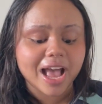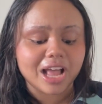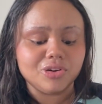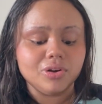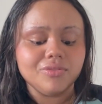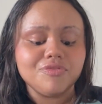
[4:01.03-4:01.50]
I
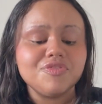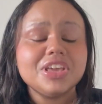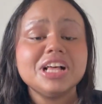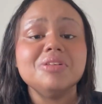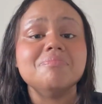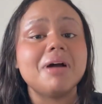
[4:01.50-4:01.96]
couldn't
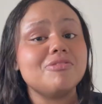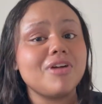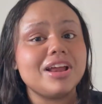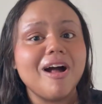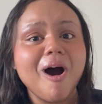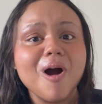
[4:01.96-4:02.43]
feel my
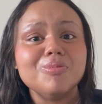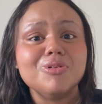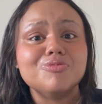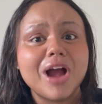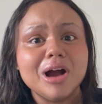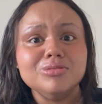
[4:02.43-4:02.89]
right
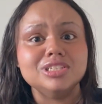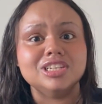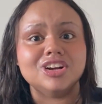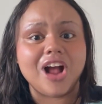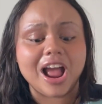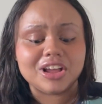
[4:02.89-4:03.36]
arm around
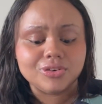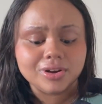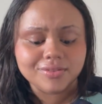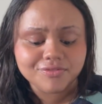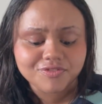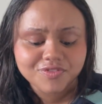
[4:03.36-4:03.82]
her. I
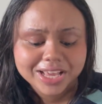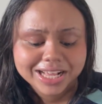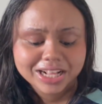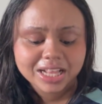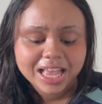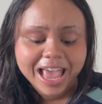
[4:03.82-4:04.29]
couldn't
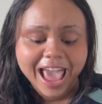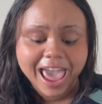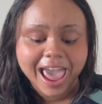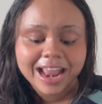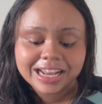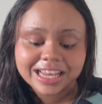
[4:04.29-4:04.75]
feel
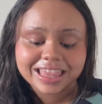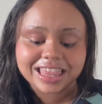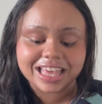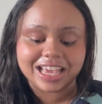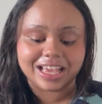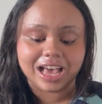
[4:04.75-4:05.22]

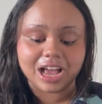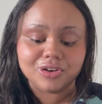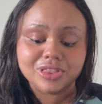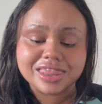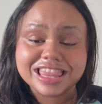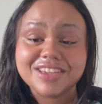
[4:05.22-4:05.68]
anything. I
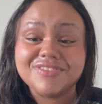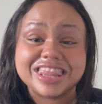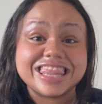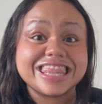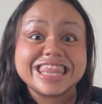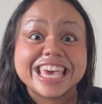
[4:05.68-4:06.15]
couldn't
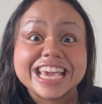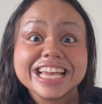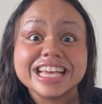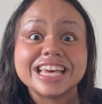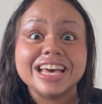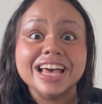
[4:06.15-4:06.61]
even
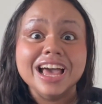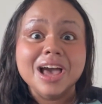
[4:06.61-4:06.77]
think.